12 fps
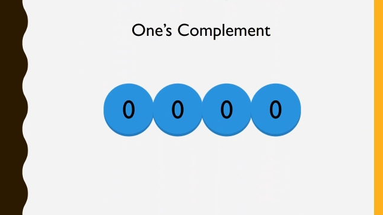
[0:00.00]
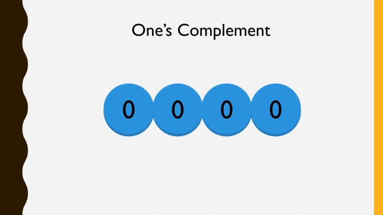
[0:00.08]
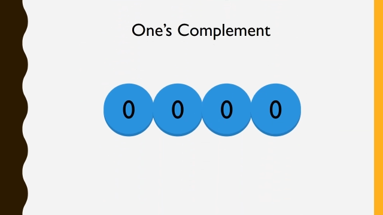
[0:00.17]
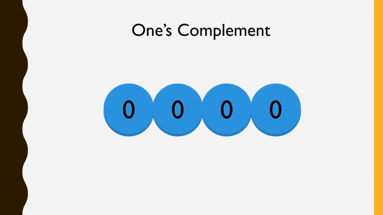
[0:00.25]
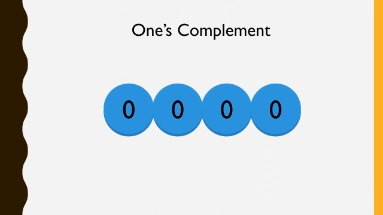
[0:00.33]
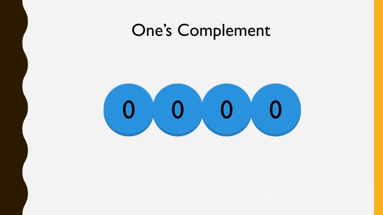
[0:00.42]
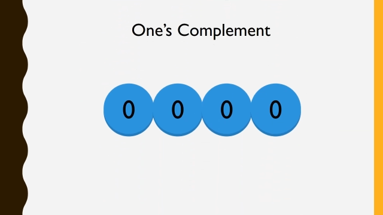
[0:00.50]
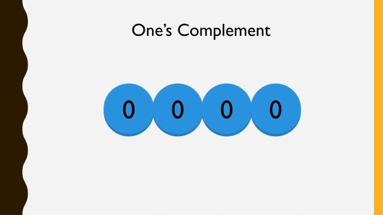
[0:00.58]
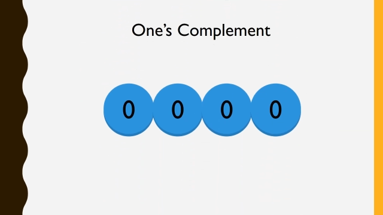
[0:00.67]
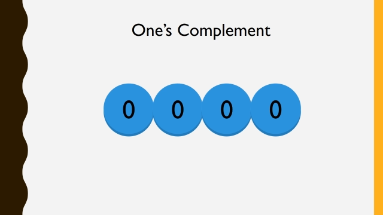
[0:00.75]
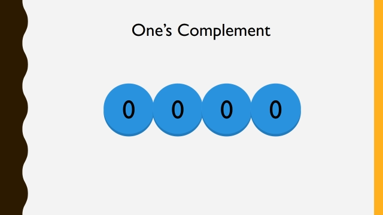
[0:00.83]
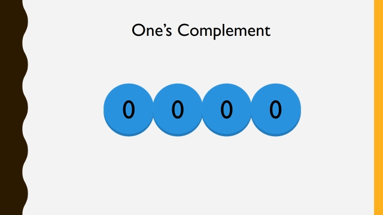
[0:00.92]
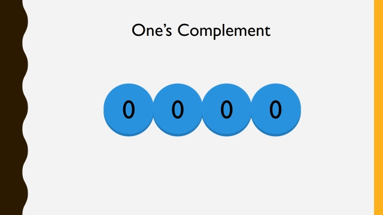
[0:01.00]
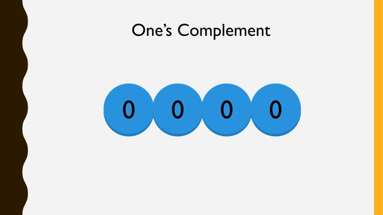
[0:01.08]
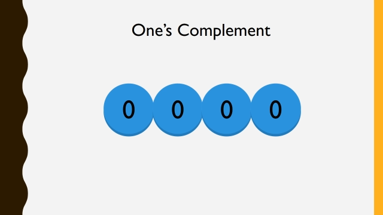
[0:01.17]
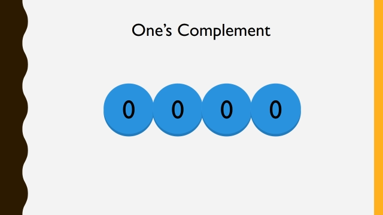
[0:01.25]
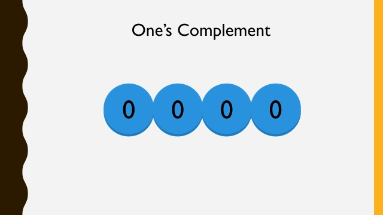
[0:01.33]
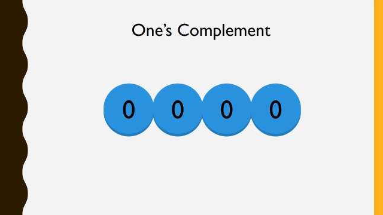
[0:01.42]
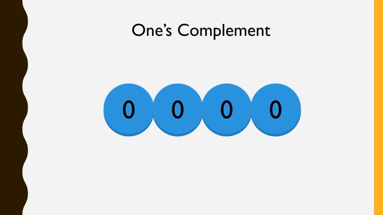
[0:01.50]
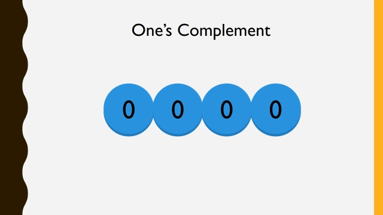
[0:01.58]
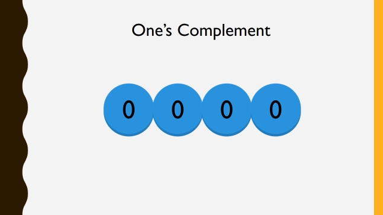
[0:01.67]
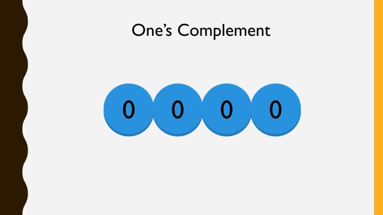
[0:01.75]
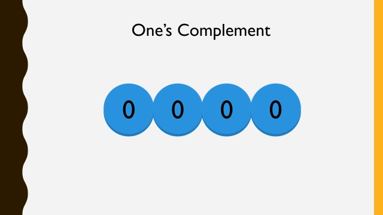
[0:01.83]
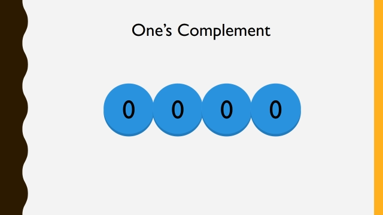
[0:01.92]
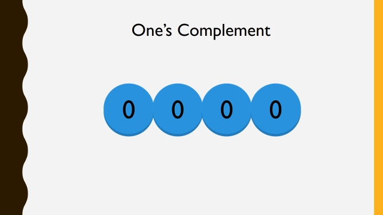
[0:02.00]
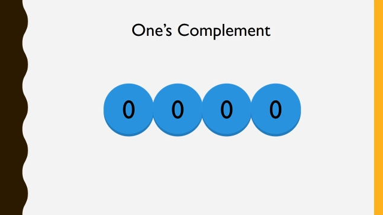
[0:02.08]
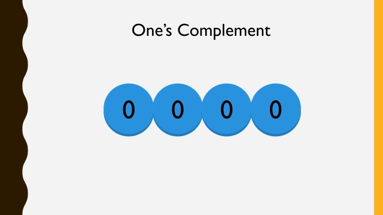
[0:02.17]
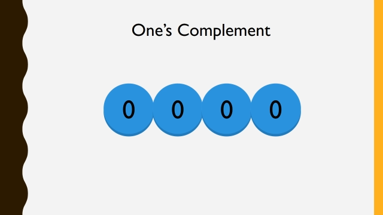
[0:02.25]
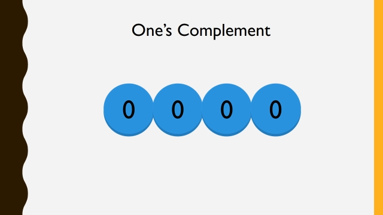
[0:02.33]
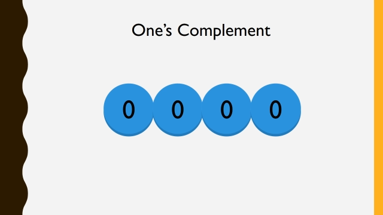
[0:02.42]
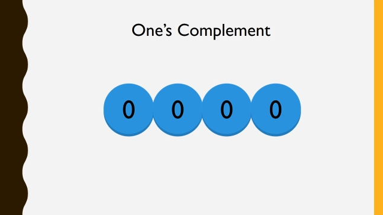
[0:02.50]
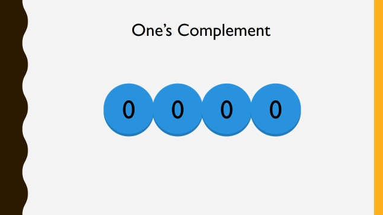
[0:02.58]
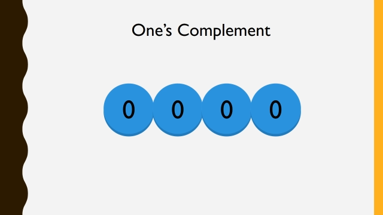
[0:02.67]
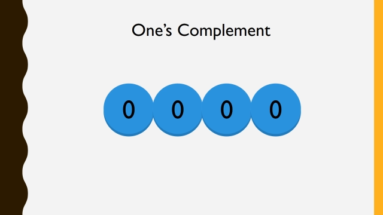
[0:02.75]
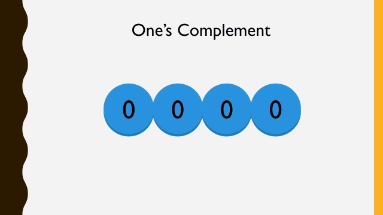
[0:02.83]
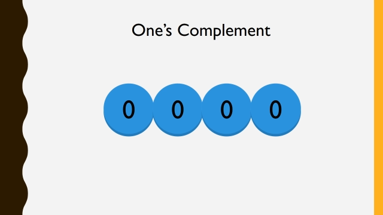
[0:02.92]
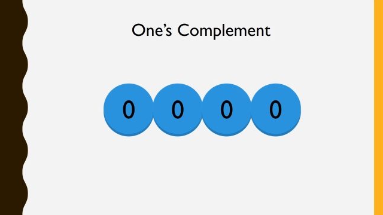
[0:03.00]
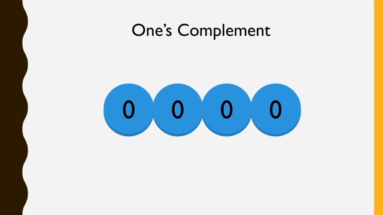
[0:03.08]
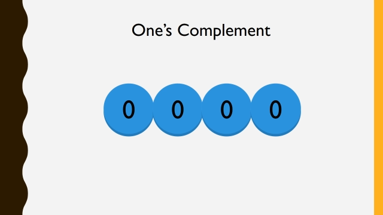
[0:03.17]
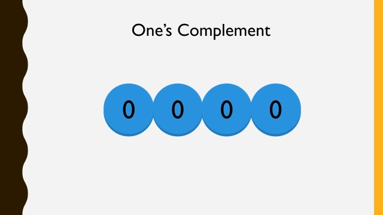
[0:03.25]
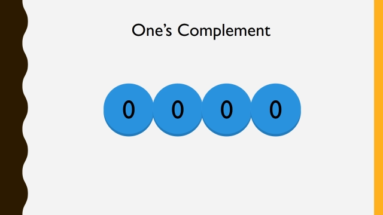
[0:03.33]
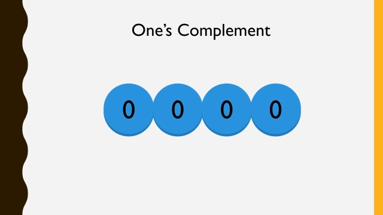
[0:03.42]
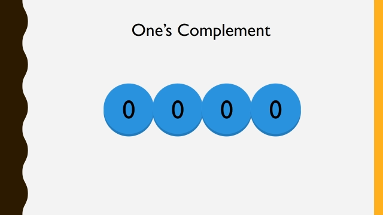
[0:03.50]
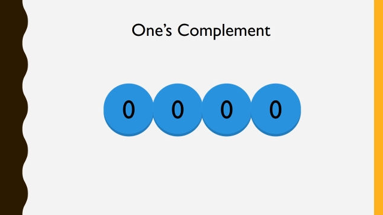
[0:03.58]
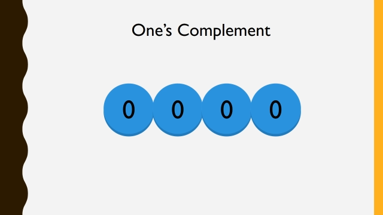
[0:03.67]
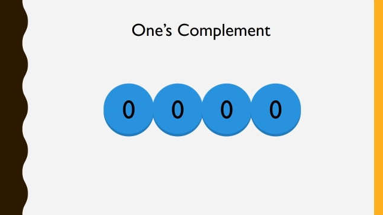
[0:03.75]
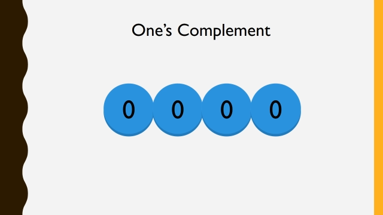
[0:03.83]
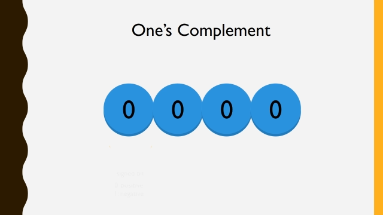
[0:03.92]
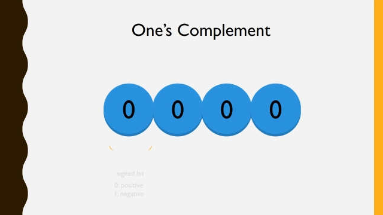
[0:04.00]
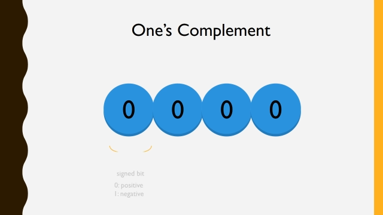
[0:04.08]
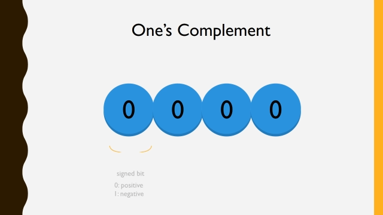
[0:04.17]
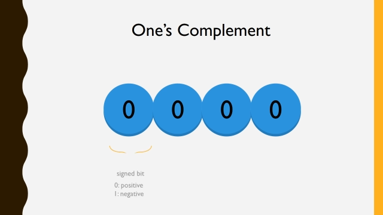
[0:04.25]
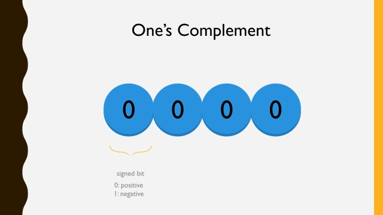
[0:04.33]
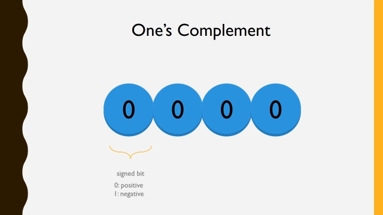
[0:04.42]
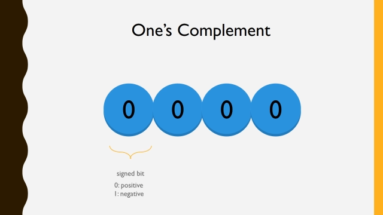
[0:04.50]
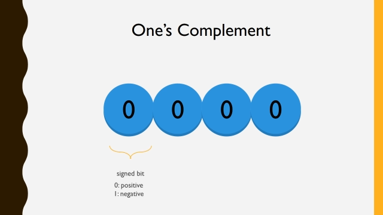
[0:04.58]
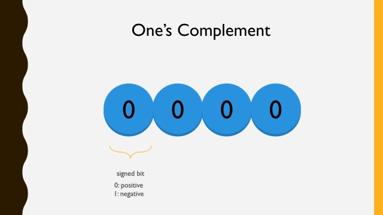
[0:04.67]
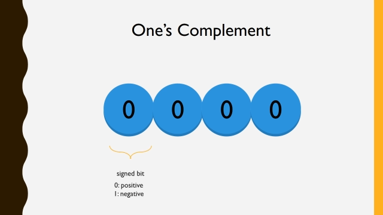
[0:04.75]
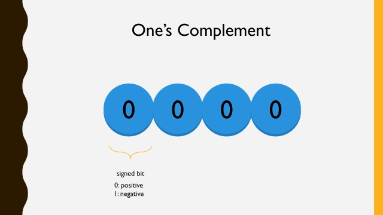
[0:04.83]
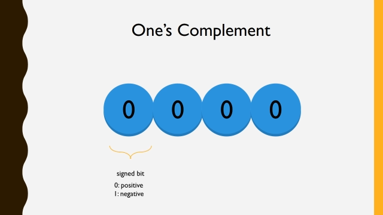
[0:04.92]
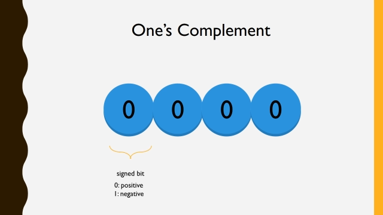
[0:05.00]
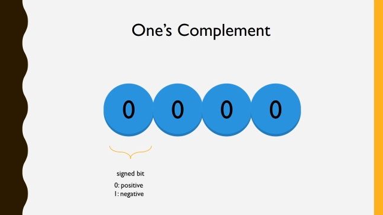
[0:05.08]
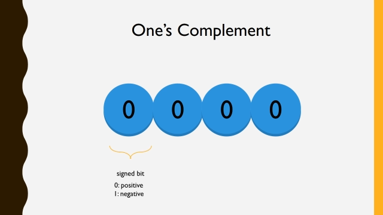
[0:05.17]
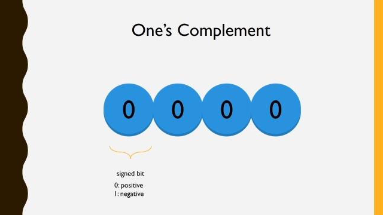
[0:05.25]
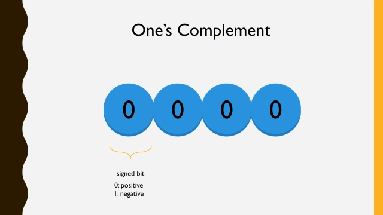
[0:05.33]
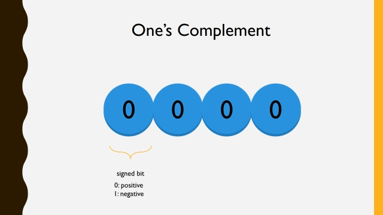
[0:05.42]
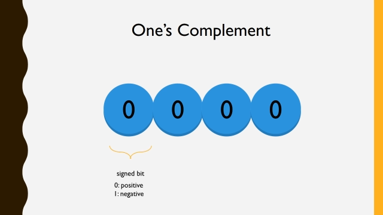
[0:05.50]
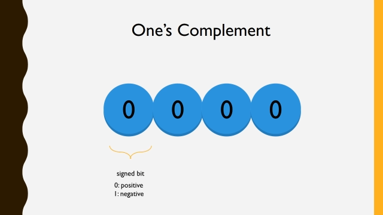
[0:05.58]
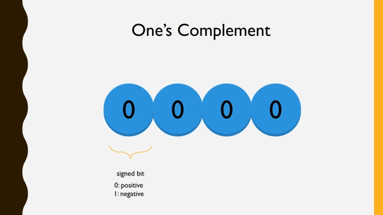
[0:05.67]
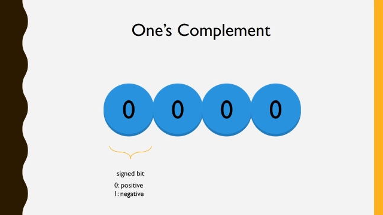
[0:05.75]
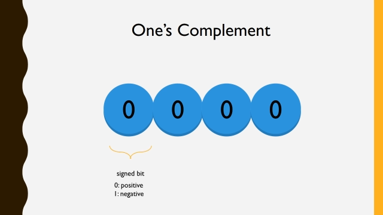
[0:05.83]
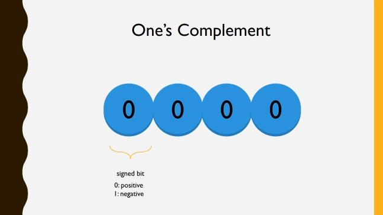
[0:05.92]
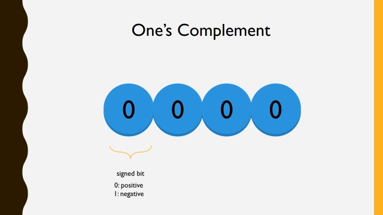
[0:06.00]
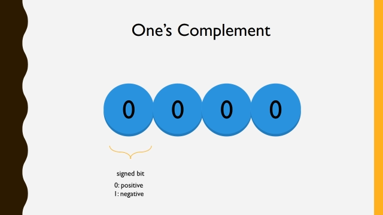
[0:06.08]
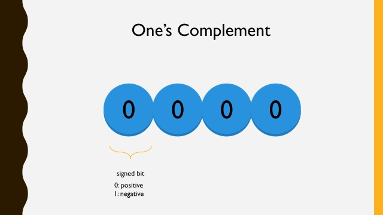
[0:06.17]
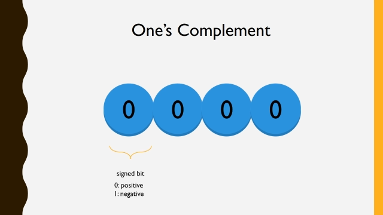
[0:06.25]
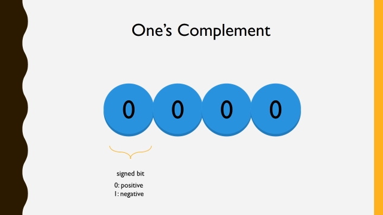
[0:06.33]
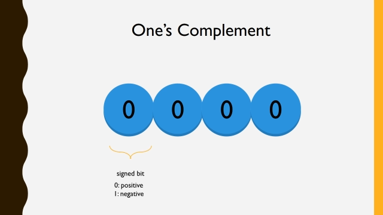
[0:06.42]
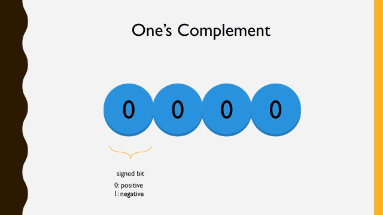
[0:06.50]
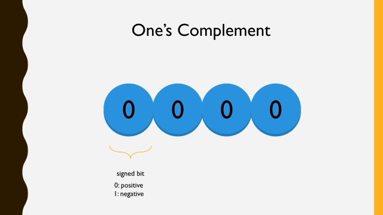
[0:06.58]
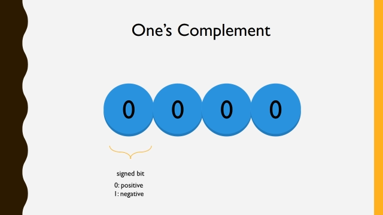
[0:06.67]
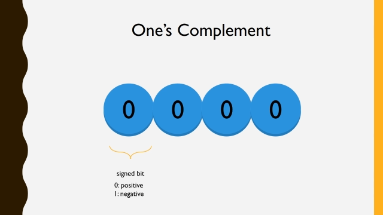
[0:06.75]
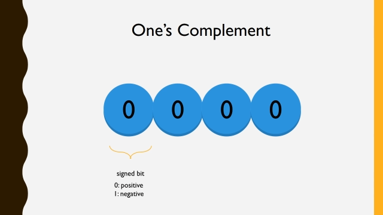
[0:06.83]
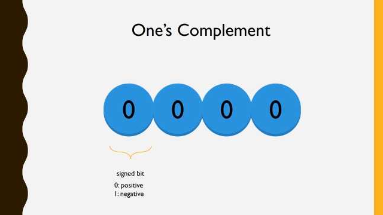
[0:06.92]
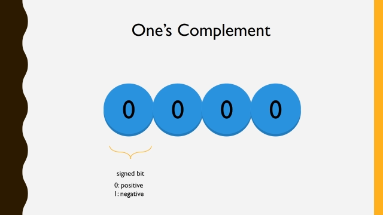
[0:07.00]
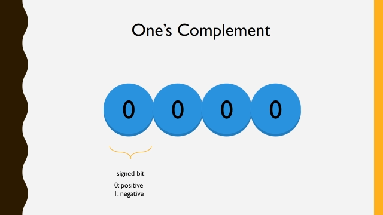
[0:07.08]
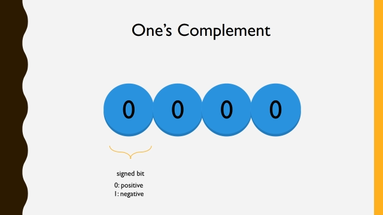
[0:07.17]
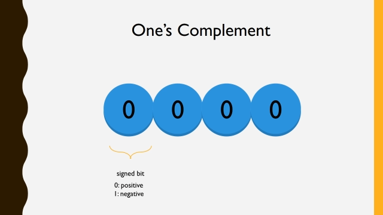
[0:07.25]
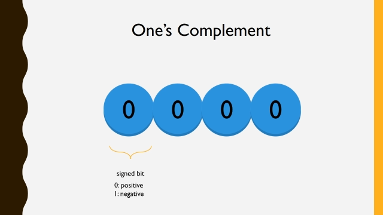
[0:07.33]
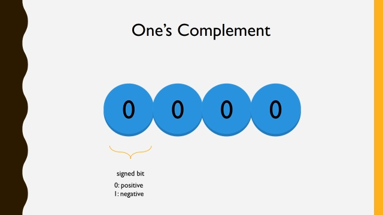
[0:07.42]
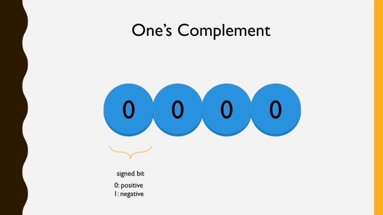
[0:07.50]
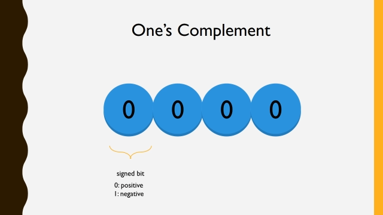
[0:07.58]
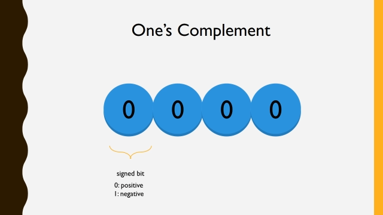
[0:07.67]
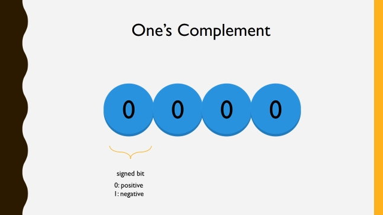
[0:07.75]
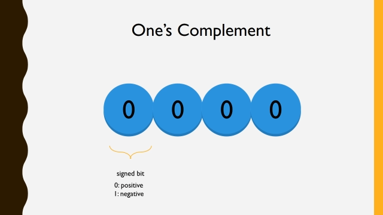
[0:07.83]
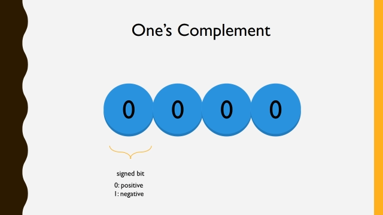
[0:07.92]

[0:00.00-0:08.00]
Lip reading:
(no speaker visible)